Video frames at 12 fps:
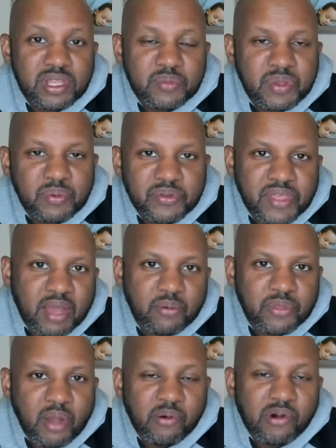of the people that
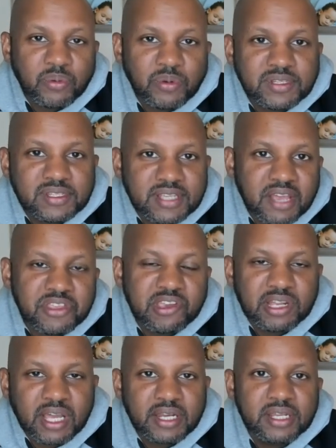were homeless in South
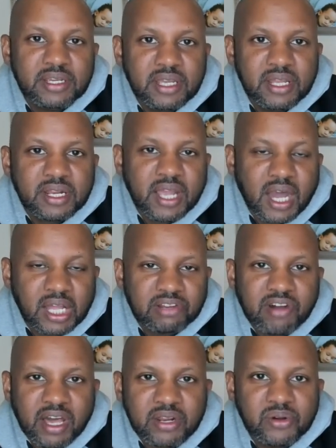Carolina and
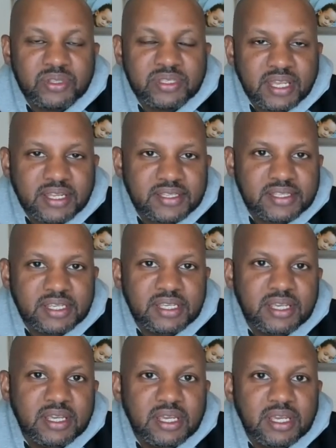Colorado and Tennessee
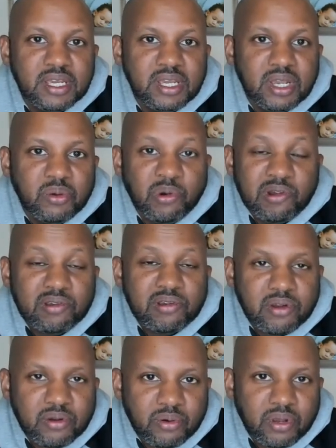were
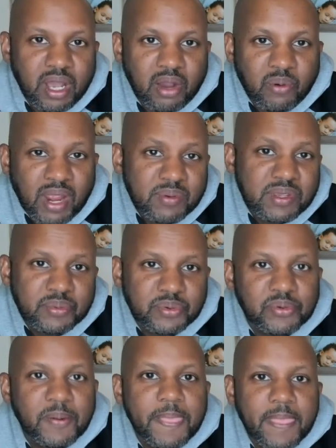white people.
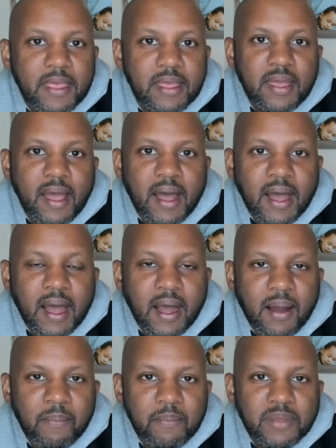
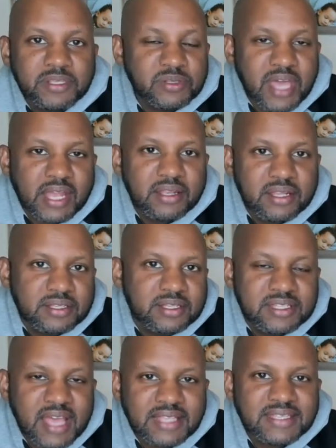So that
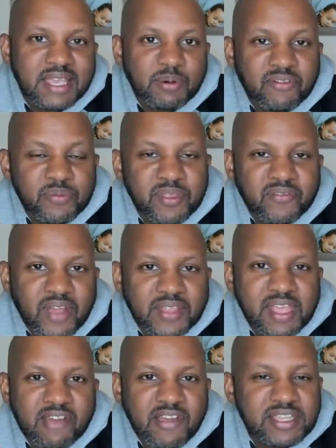does that take away from the fact
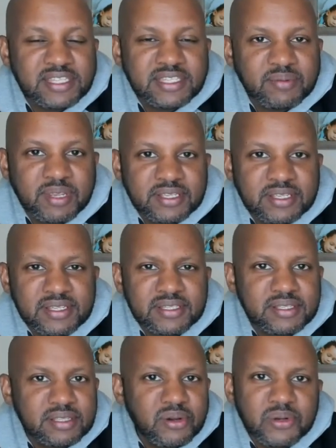that racism exists?
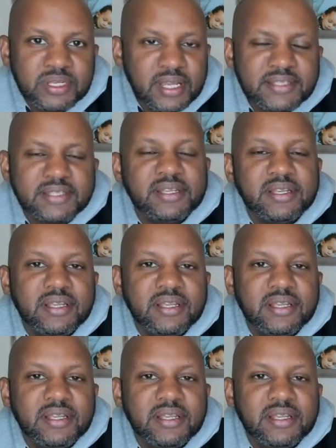No, it doesn't.